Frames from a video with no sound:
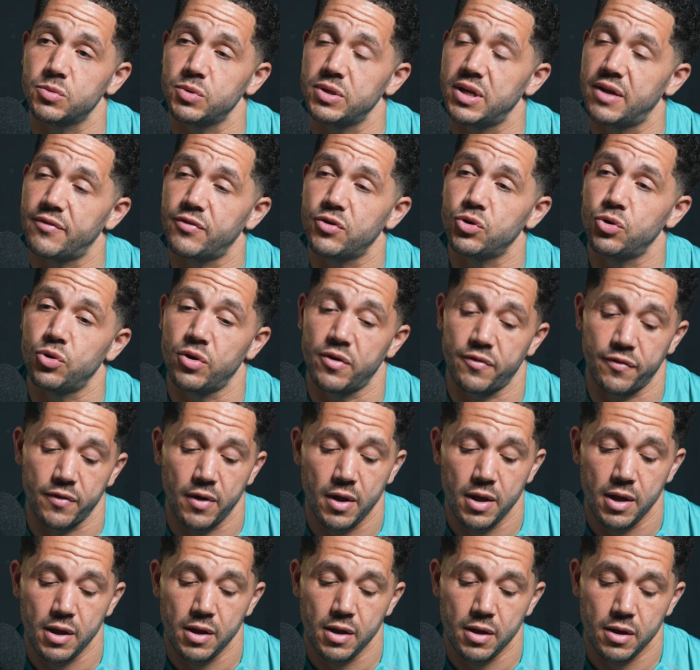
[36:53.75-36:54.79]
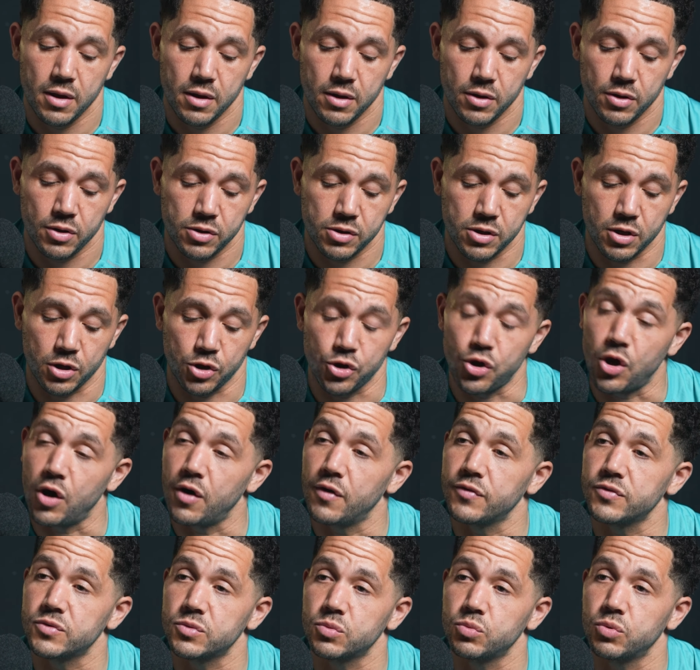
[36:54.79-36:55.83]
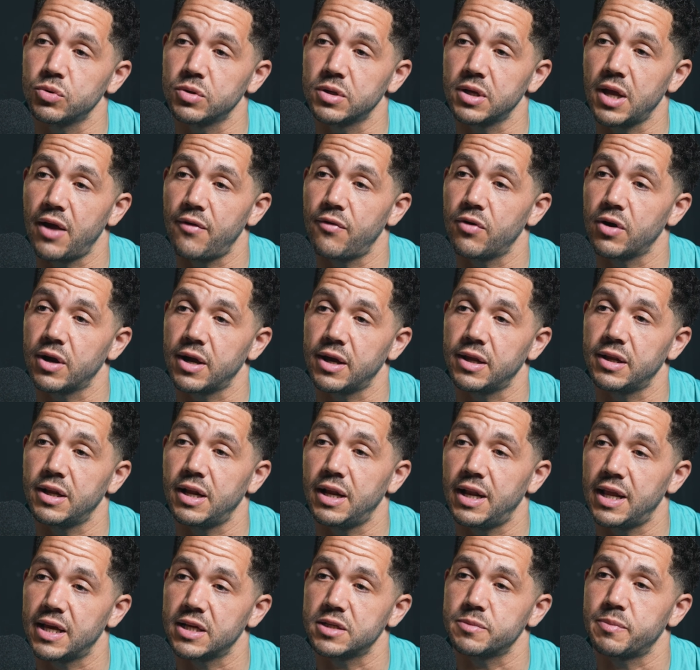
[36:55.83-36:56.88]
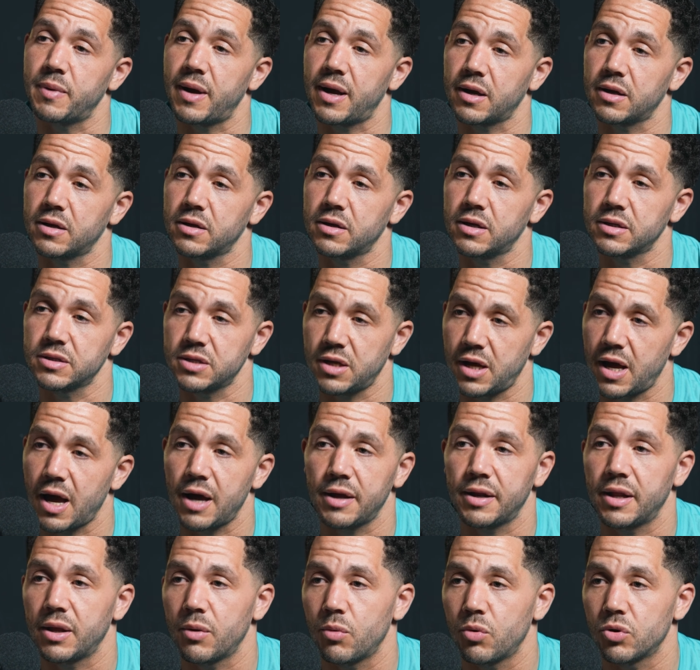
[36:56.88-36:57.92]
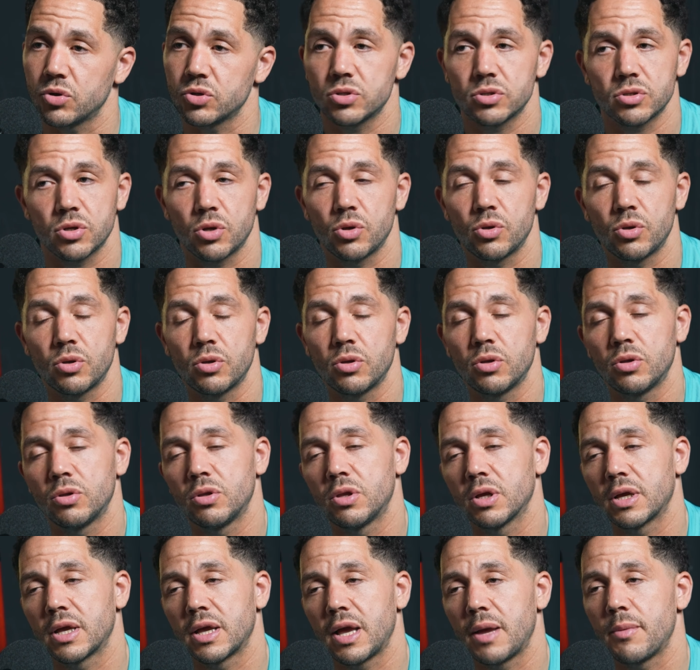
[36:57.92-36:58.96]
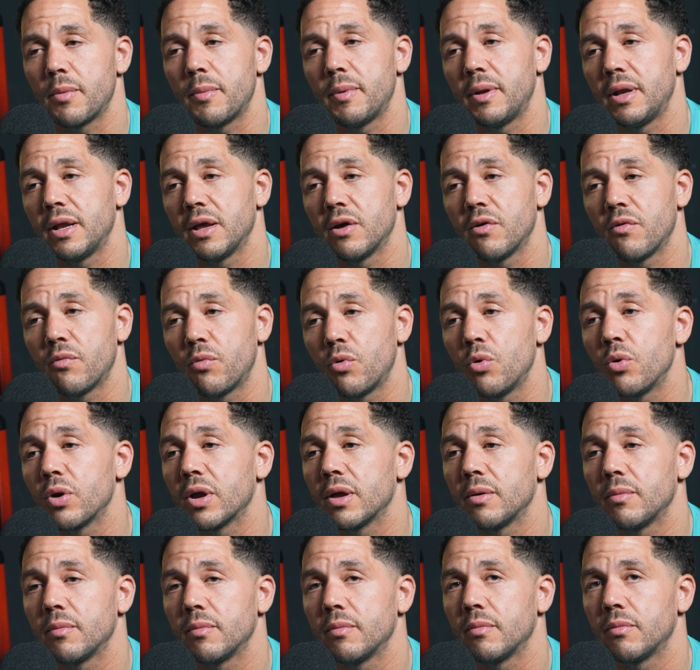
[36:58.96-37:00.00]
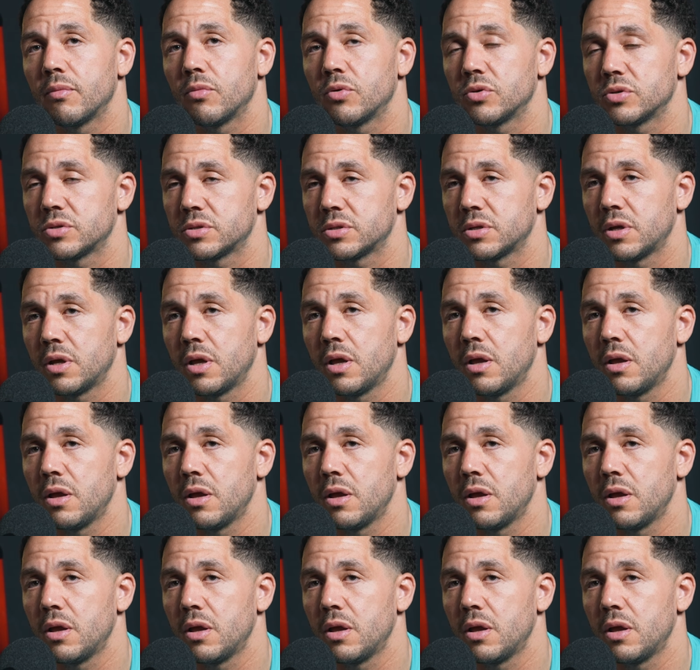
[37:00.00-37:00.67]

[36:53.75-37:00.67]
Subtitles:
We never knew if the nerves would ever get the legs back to how they was, so the capability of walking was